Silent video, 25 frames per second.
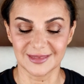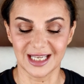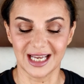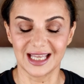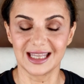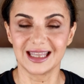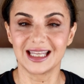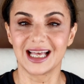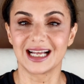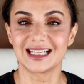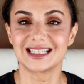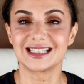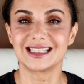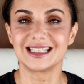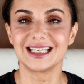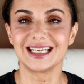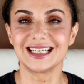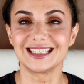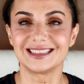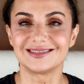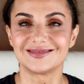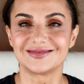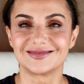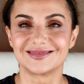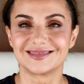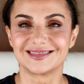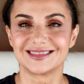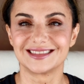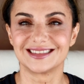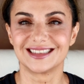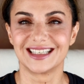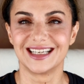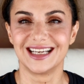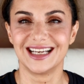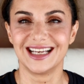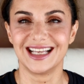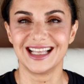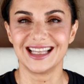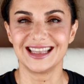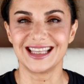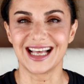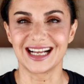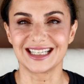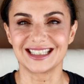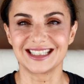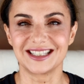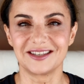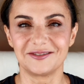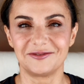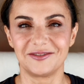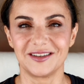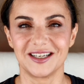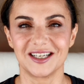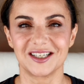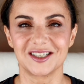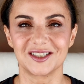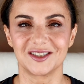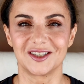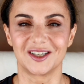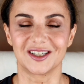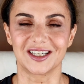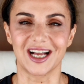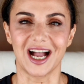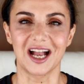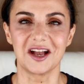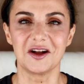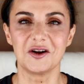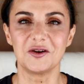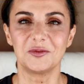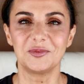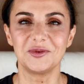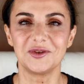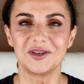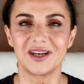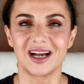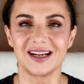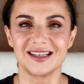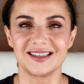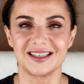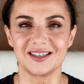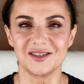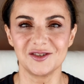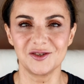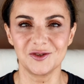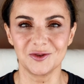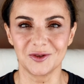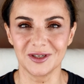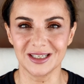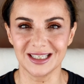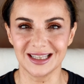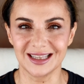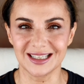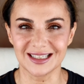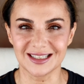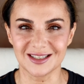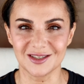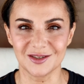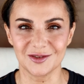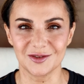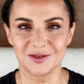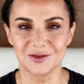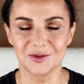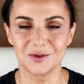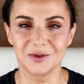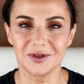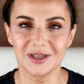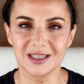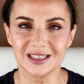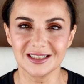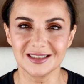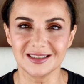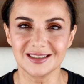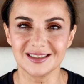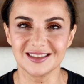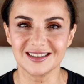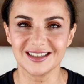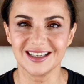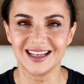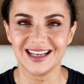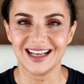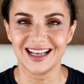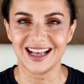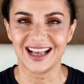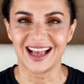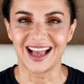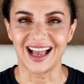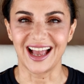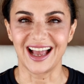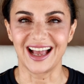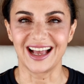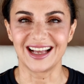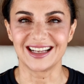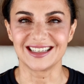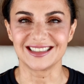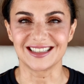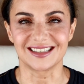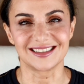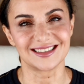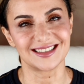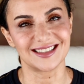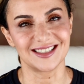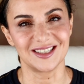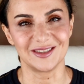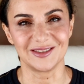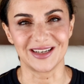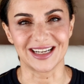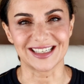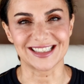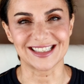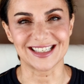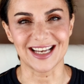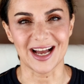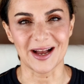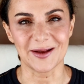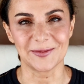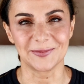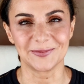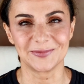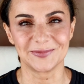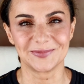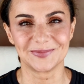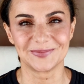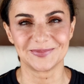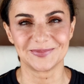And that's it. That's the finished look. I hope you guys enjoyed this tutorial, and I'll see you next time.